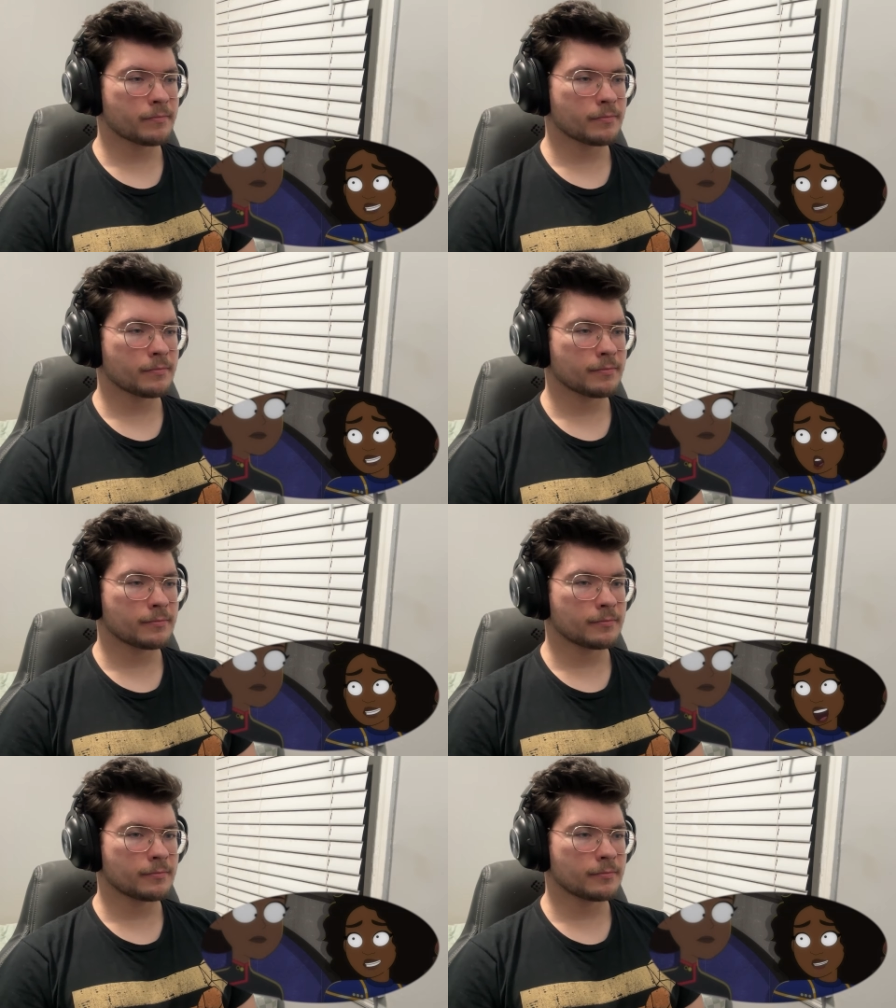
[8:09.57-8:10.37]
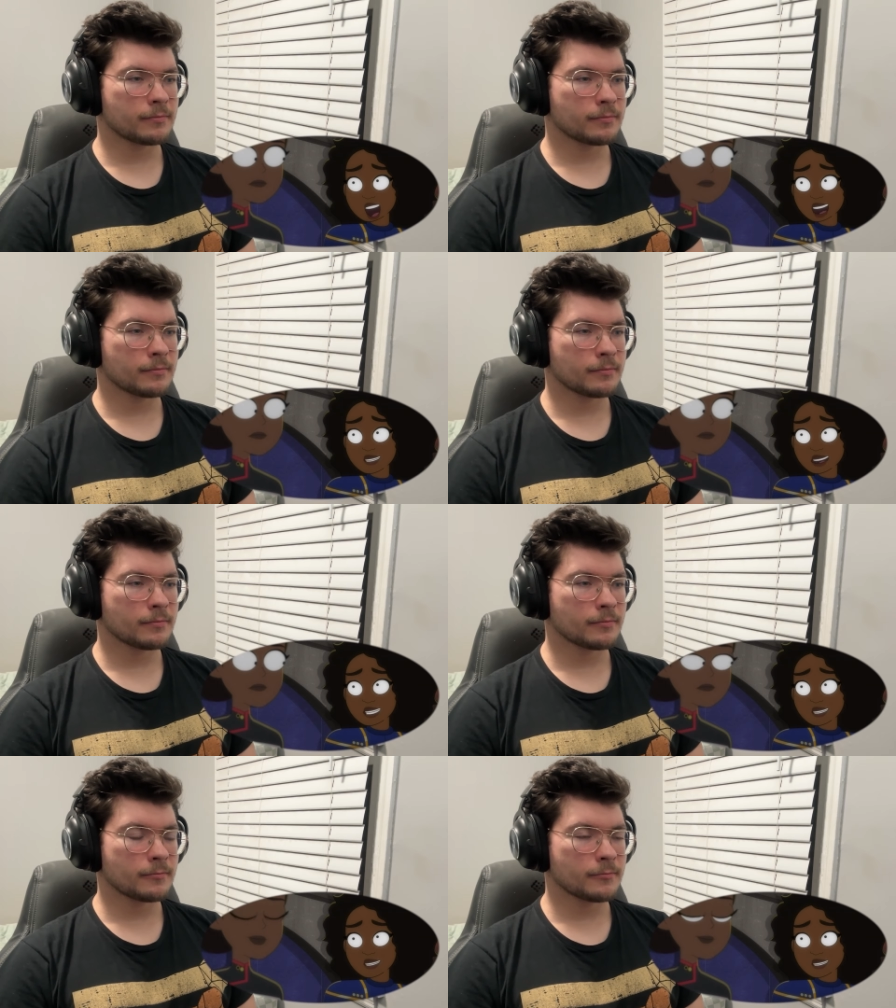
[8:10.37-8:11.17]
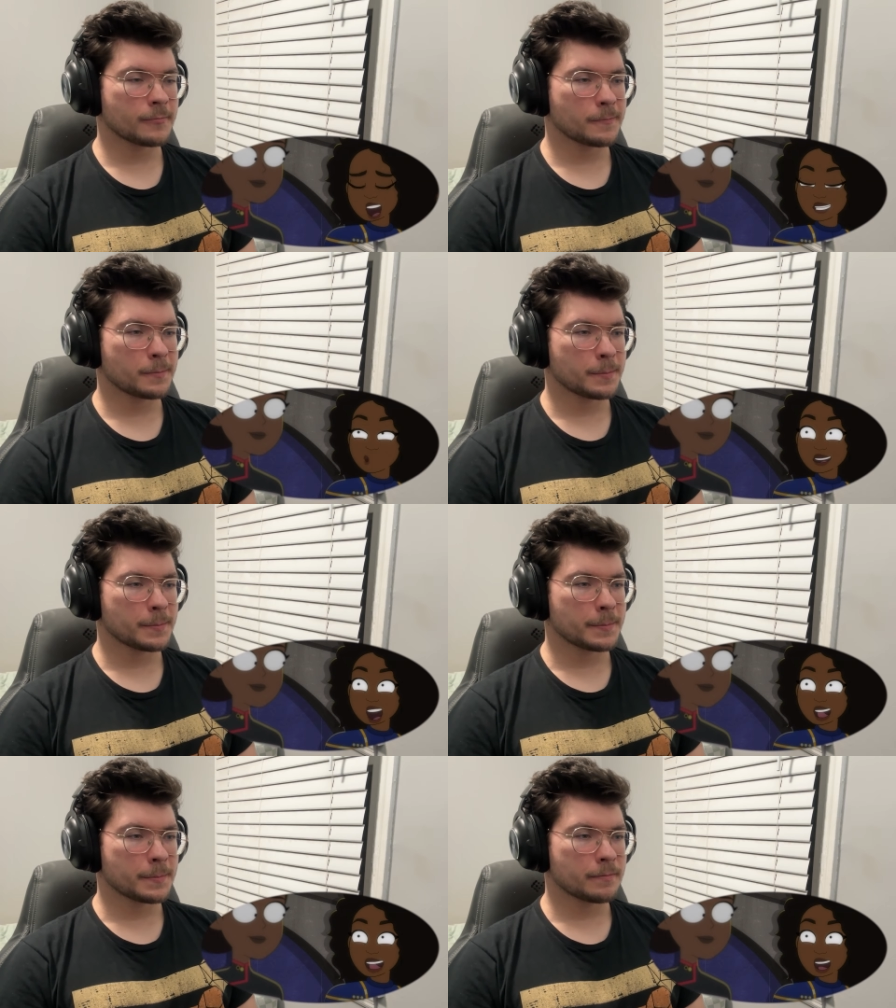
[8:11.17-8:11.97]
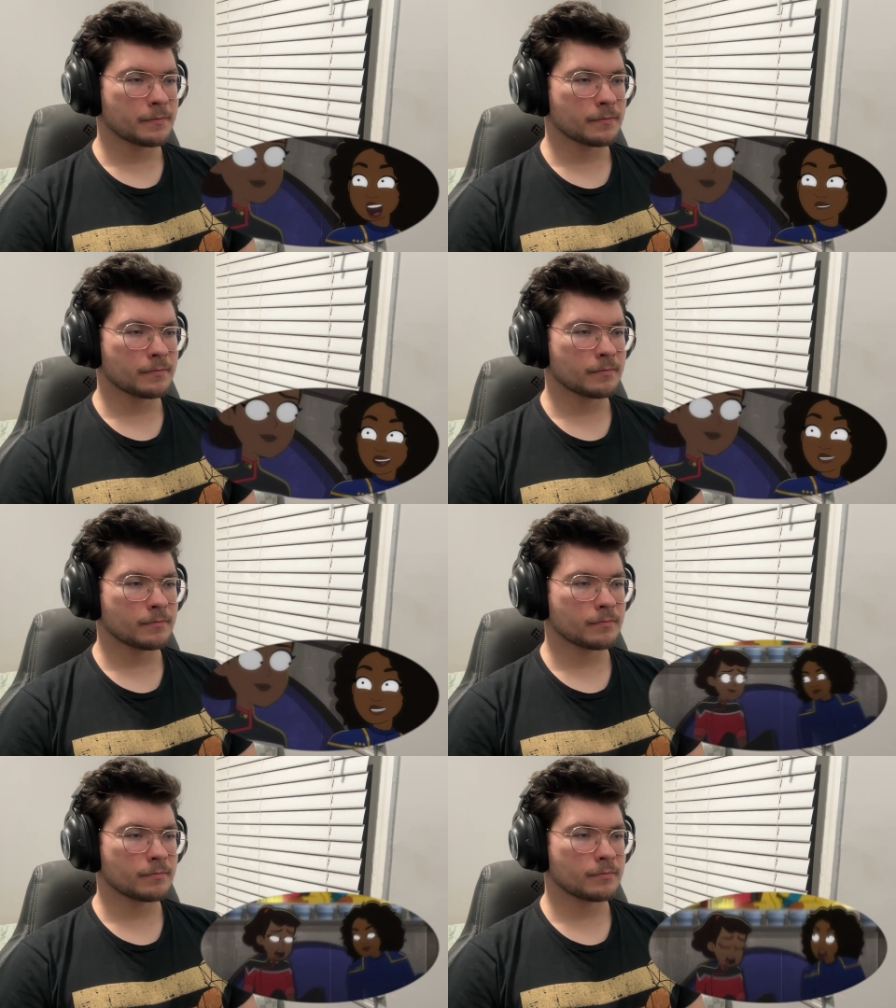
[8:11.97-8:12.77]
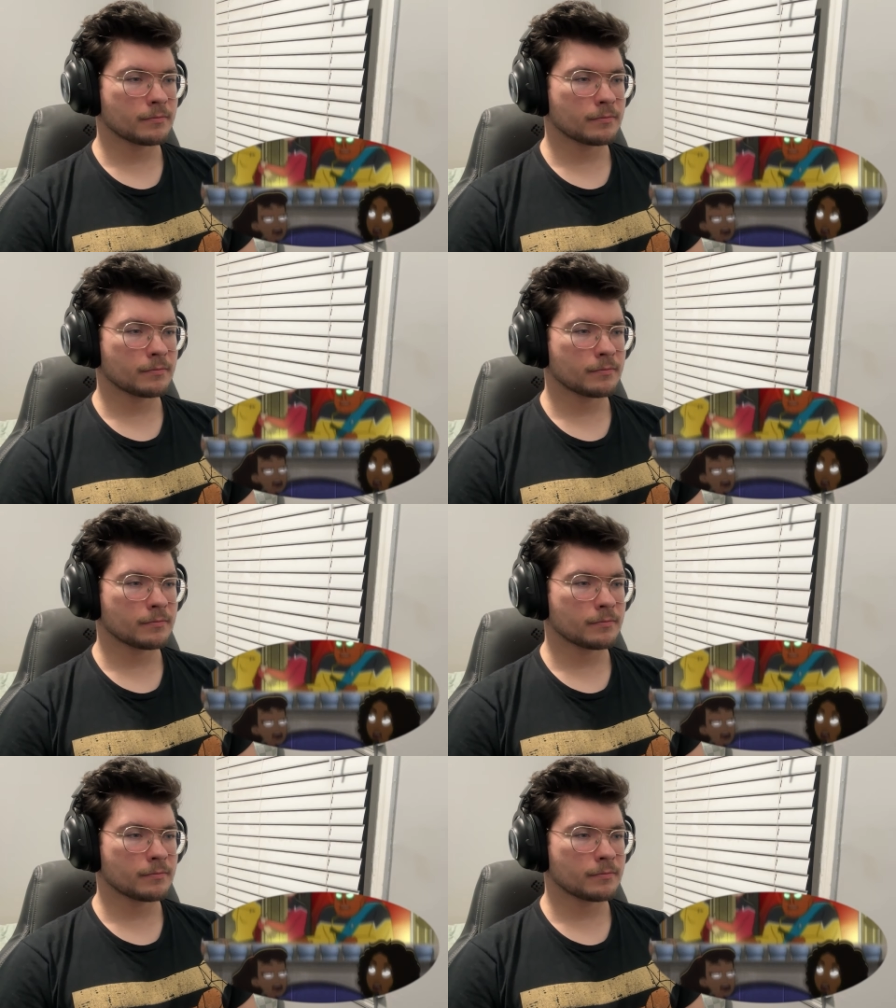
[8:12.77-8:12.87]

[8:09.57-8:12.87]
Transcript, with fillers: 80s for second chances. That's why I love it.